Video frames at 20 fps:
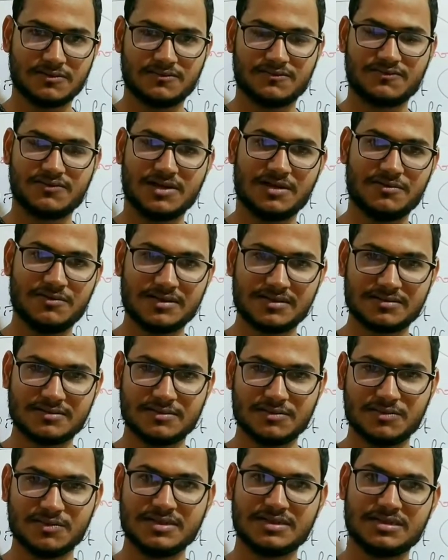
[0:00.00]
flower
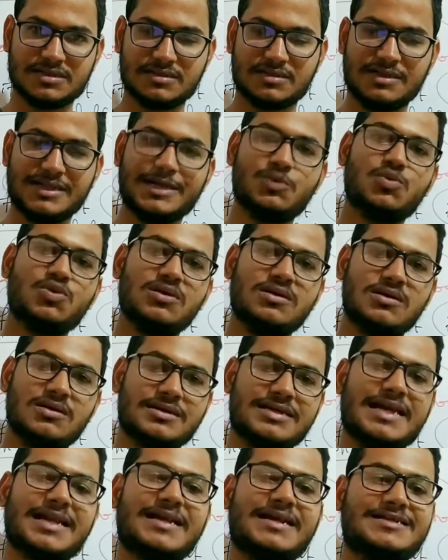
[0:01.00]
with new
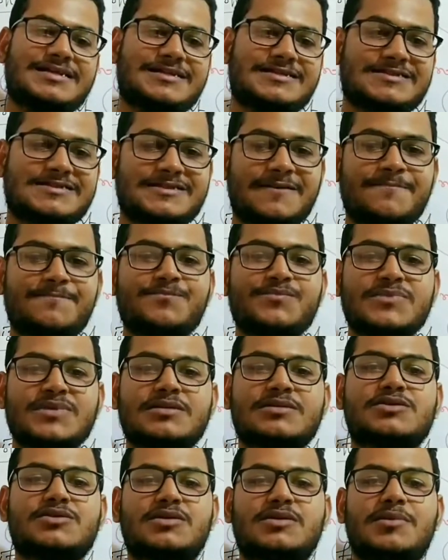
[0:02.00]
characters.
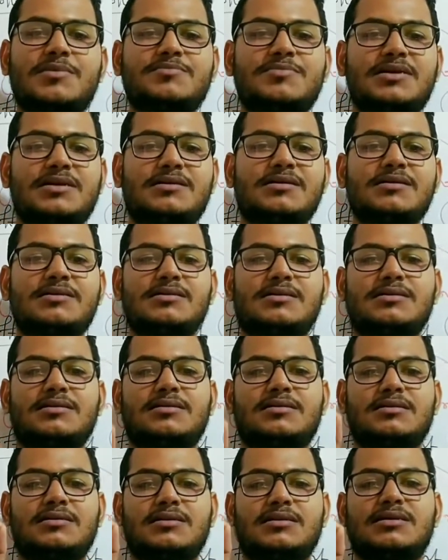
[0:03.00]
So remember,
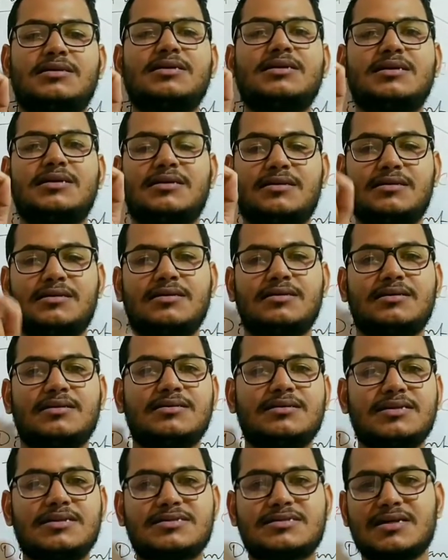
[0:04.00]
here in
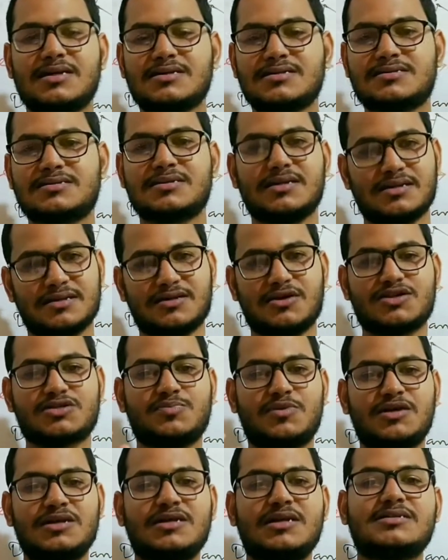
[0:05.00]
this case in cross
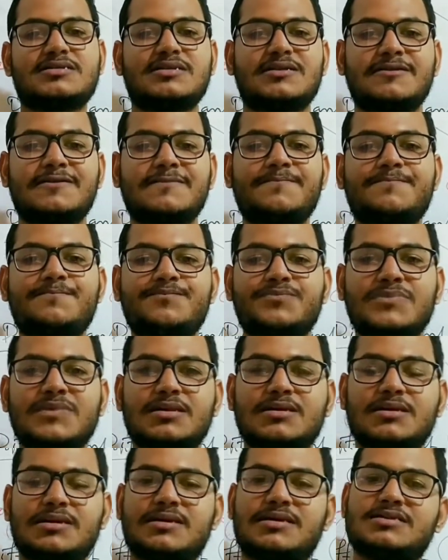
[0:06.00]
pollination,
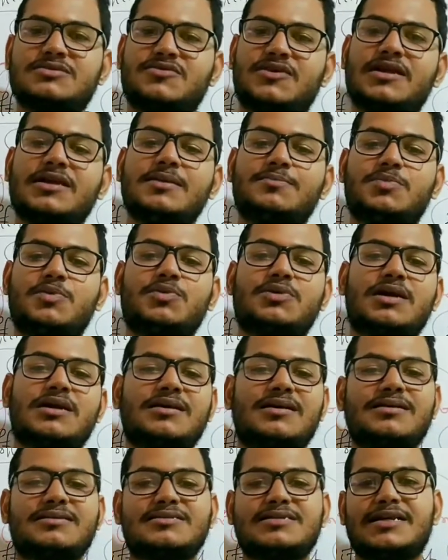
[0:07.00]
it is very important
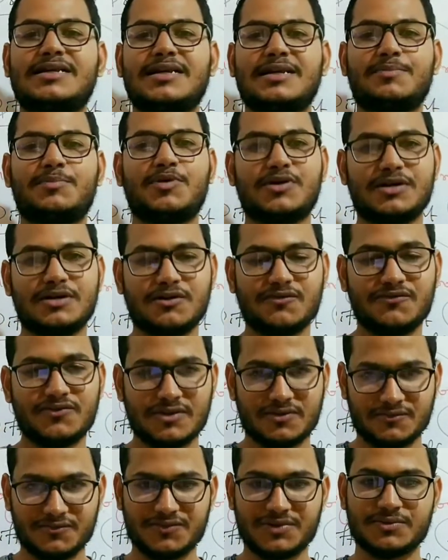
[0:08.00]
in genetic point of
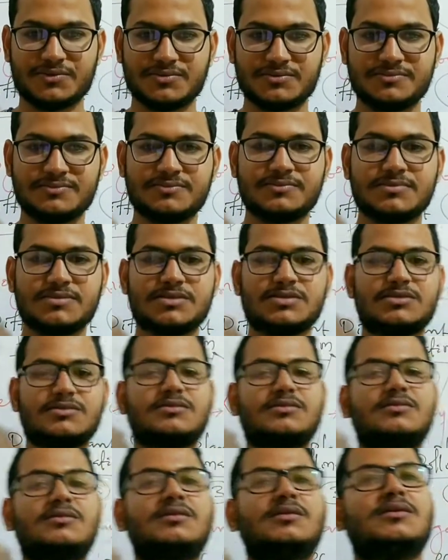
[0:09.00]
view.
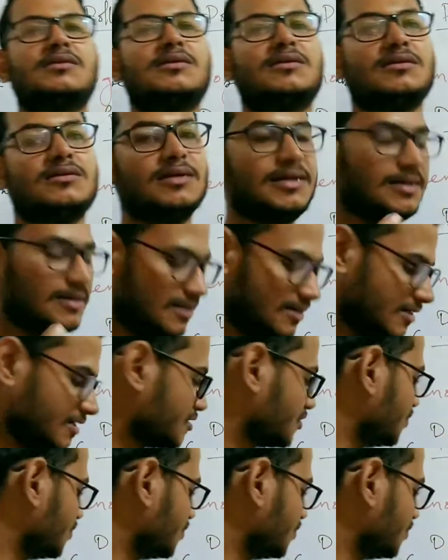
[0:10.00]
So in order